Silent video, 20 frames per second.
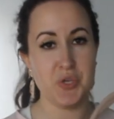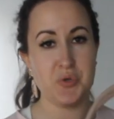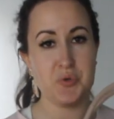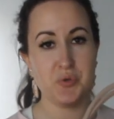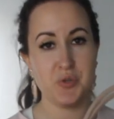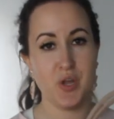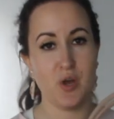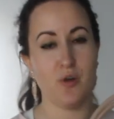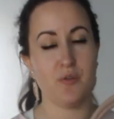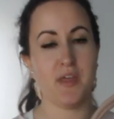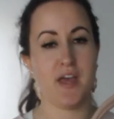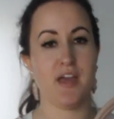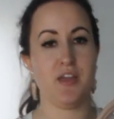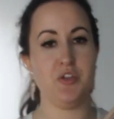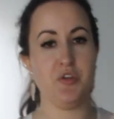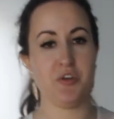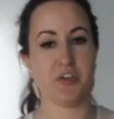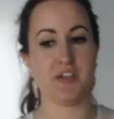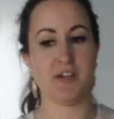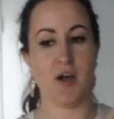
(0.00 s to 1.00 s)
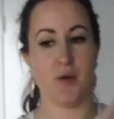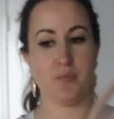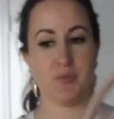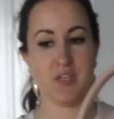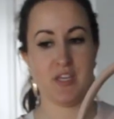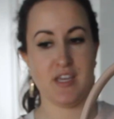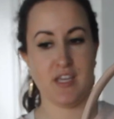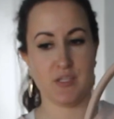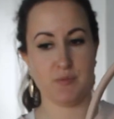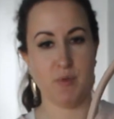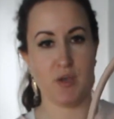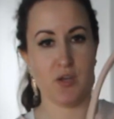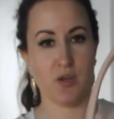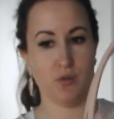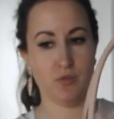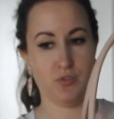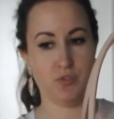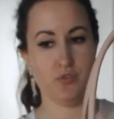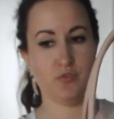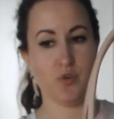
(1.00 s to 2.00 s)
You know that New York & Company is my
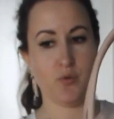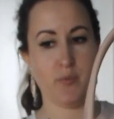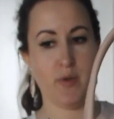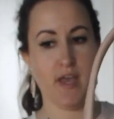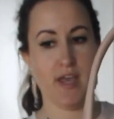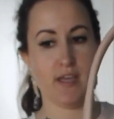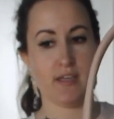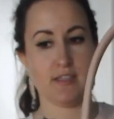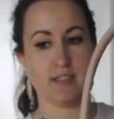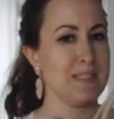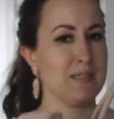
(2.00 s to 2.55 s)
go-to for bags.